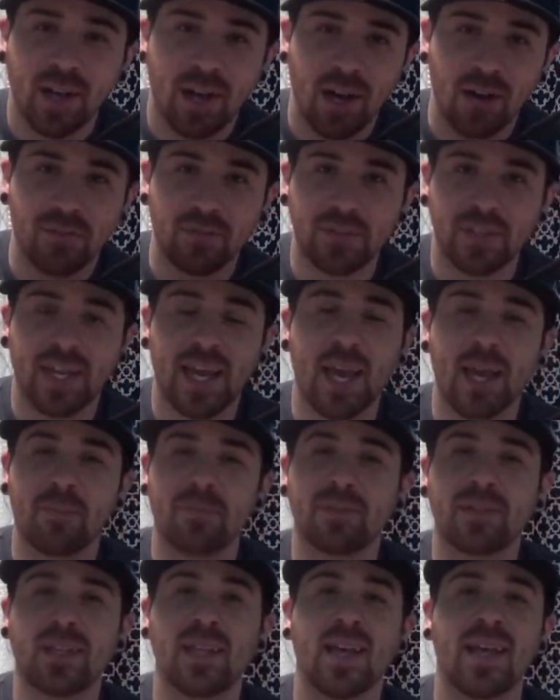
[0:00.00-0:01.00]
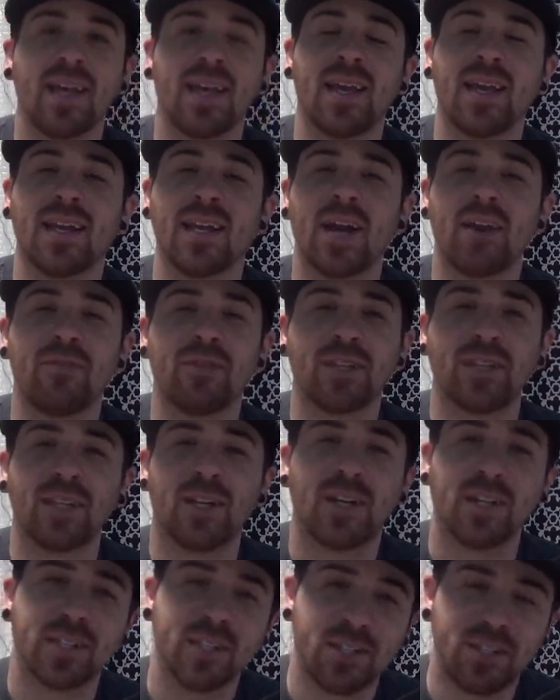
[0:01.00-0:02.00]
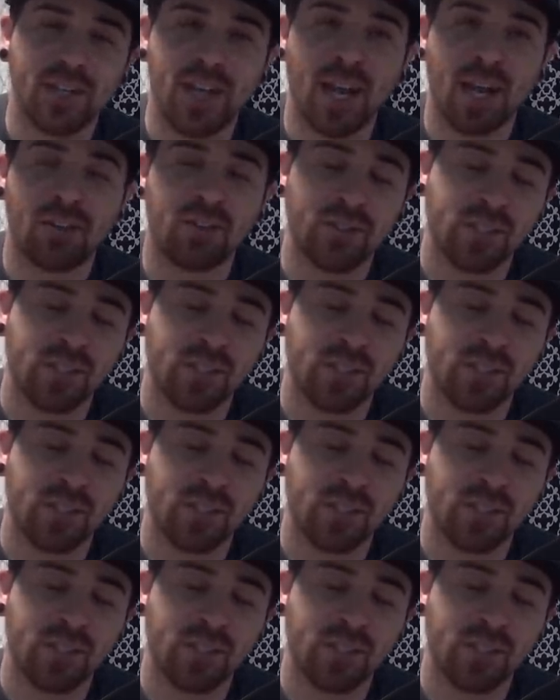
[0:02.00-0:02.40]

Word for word: of gameplay and everything on this channel